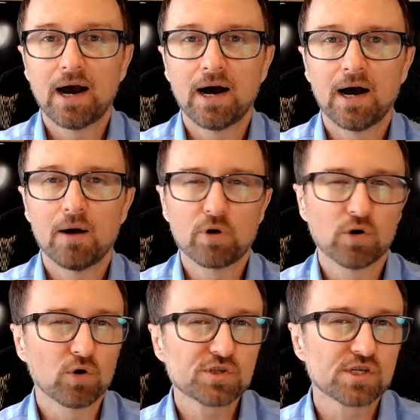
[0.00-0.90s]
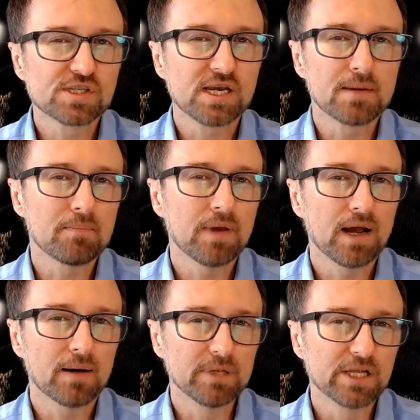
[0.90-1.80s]
We're also seeing
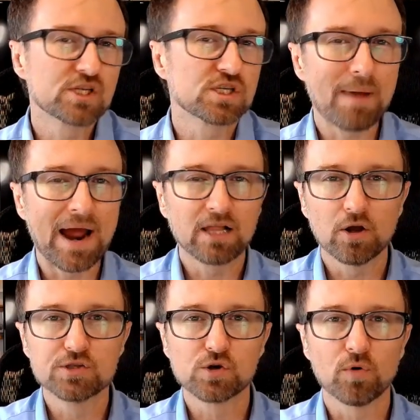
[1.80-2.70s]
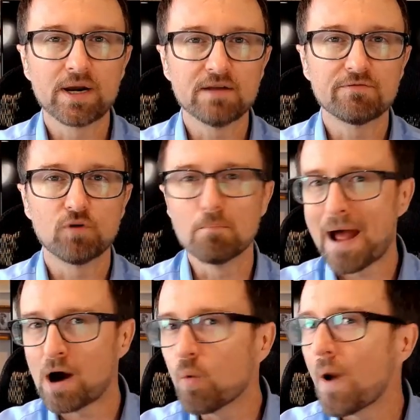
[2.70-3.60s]
malicious payloads already for
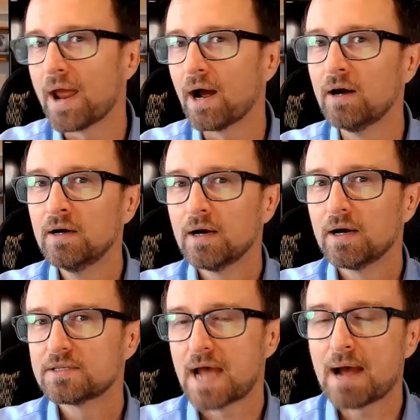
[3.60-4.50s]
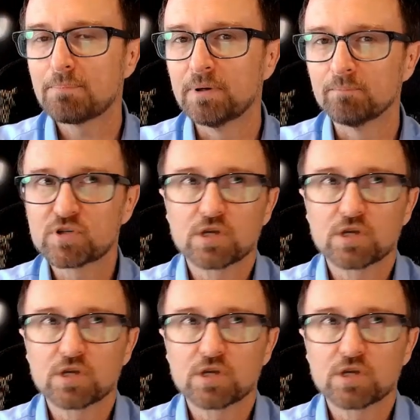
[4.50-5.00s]
malware to happen.